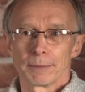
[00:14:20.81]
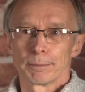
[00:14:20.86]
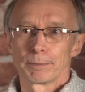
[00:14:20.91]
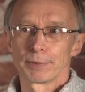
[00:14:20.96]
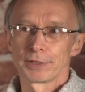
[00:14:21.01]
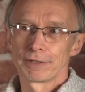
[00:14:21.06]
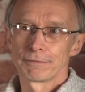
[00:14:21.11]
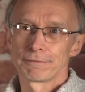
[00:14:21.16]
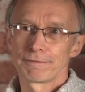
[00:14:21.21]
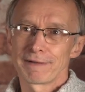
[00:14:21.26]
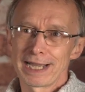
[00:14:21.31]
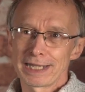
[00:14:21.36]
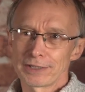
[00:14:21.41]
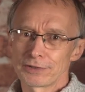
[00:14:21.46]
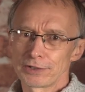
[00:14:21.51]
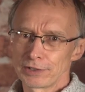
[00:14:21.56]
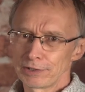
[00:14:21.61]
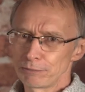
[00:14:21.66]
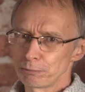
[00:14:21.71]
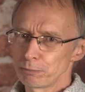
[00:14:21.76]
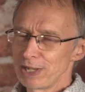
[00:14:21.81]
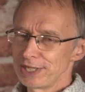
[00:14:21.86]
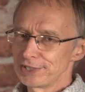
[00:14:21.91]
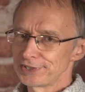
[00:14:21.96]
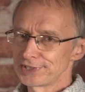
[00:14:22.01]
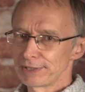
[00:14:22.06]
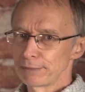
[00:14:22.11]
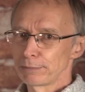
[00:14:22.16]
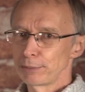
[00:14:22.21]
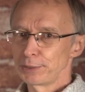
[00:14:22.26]
But the fact that when
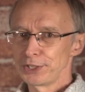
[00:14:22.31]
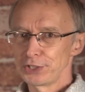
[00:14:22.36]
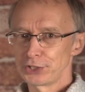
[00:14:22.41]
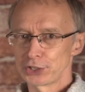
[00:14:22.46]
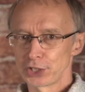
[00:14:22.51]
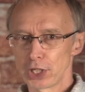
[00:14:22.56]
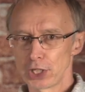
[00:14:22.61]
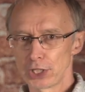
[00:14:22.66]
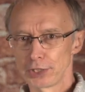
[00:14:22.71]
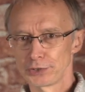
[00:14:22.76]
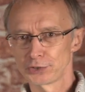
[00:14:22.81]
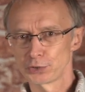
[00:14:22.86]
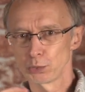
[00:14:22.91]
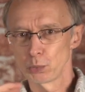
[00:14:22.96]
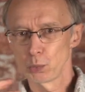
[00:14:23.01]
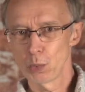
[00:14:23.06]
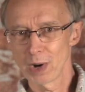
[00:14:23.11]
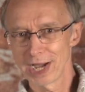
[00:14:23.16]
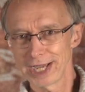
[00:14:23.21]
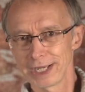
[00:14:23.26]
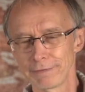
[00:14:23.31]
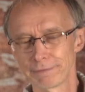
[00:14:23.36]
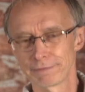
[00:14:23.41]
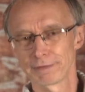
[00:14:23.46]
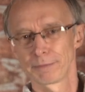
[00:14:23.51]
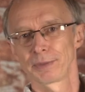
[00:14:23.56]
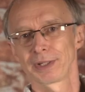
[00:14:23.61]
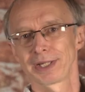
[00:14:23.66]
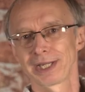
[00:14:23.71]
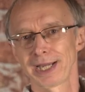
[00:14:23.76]
somebody turns away
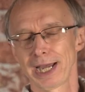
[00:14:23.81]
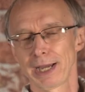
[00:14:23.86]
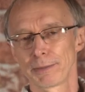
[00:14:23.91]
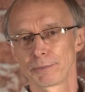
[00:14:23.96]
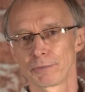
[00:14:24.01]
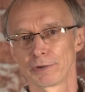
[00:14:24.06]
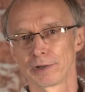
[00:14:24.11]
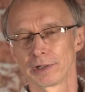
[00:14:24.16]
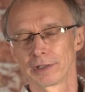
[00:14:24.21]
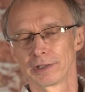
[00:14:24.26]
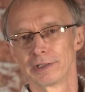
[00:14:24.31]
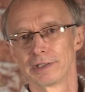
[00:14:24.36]
from the camera,